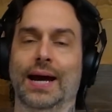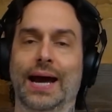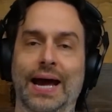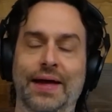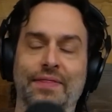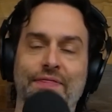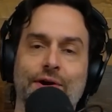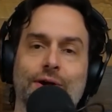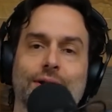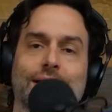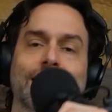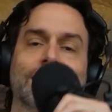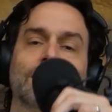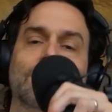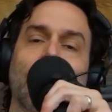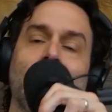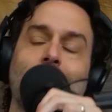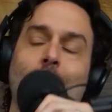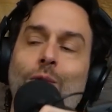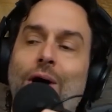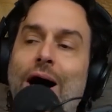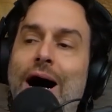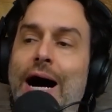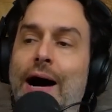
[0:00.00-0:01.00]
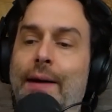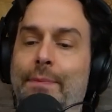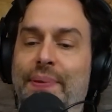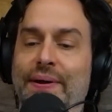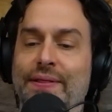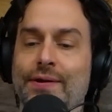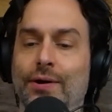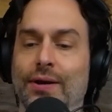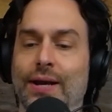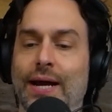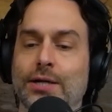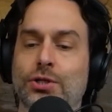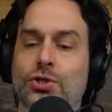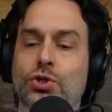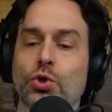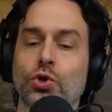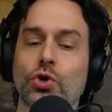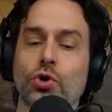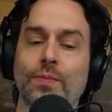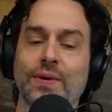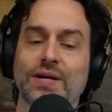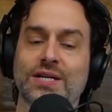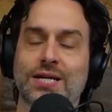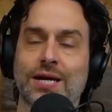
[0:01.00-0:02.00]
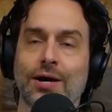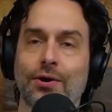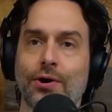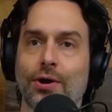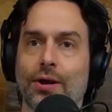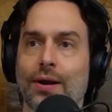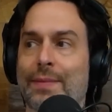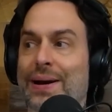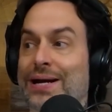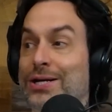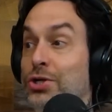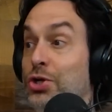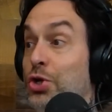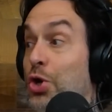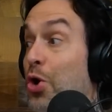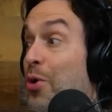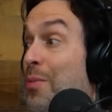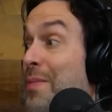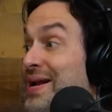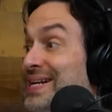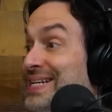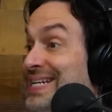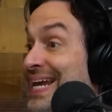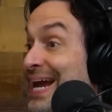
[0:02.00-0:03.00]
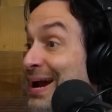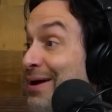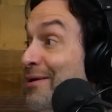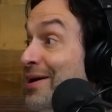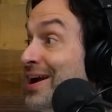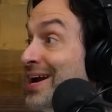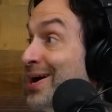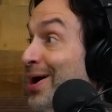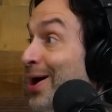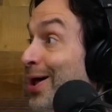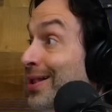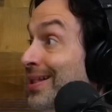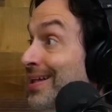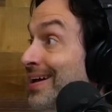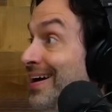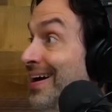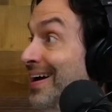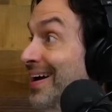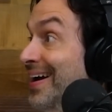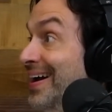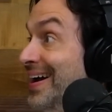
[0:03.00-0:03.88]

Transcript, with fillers: And they're like, go up. And they're like, do new material. I'm like, new material?